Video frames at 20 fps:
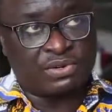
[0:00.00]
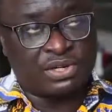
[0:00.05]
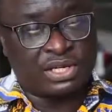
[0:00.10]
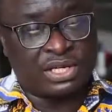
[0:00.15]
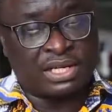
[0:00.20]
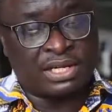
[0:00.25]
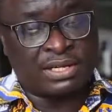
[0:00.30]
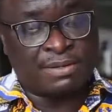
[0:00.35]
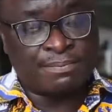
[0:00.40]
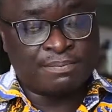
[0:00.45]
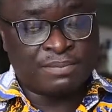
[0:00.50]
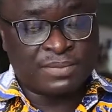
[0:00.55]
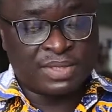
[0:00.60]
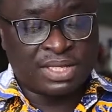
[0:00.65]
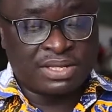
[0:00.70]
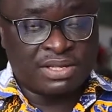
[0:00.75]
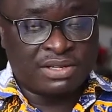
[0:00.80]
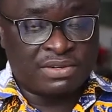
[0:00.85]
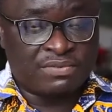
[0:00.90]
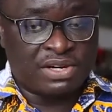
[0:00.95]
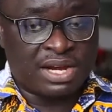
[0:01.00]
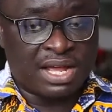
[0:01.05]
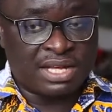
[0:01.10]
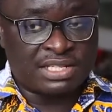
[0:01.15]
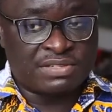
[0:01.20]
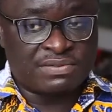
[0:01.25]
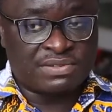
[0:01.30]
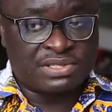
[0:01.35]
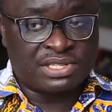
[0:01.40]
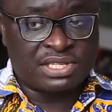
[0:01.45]
for the
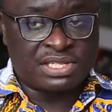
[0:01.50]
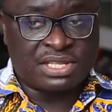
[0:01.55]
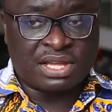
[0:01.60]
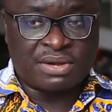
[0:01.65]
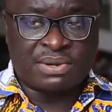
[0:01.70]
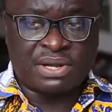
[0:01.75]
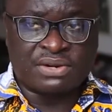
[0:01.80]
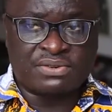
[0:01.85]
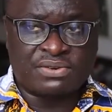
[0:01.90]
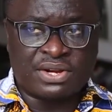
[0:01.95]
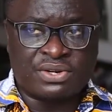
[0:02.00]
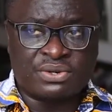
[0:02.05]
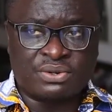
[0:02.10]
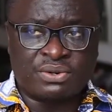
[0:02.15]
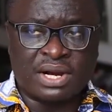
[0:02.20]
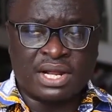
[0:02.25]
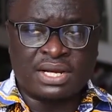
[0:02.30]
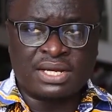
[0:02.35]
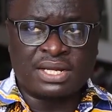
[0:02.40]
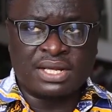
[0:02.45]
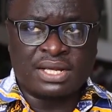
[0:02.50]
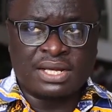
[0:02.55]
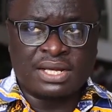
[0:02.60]
activities that we are trying to run.